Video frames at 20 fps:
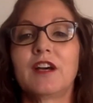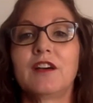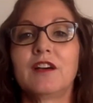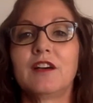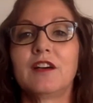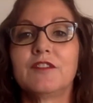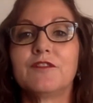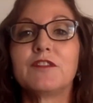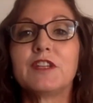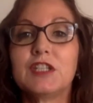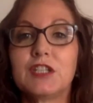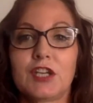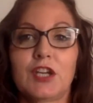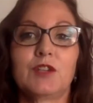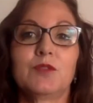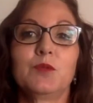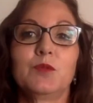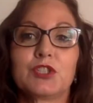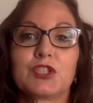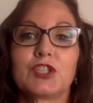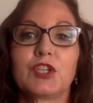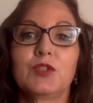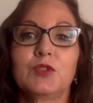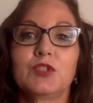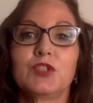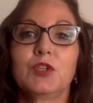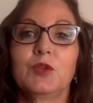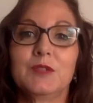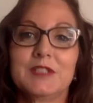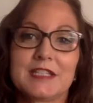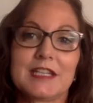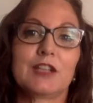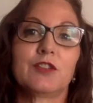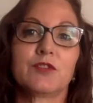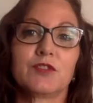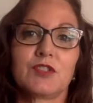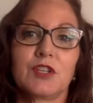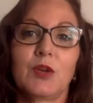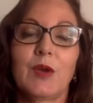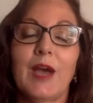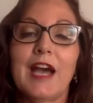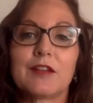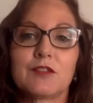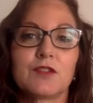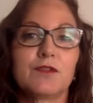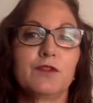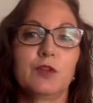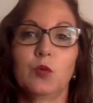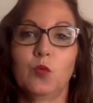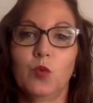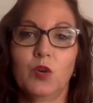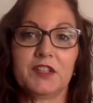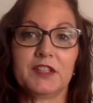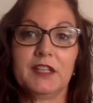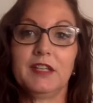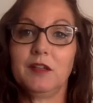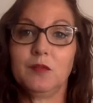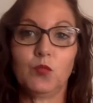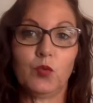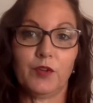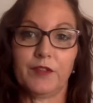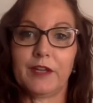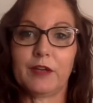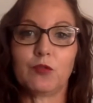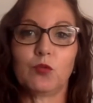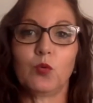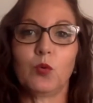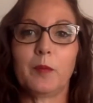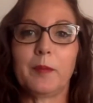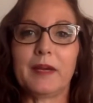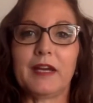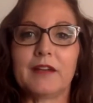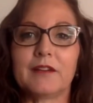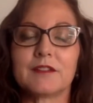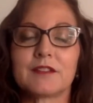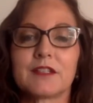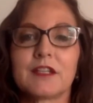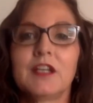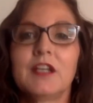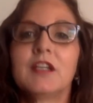a video which shows you and tells you how to fill one in and what they're all about.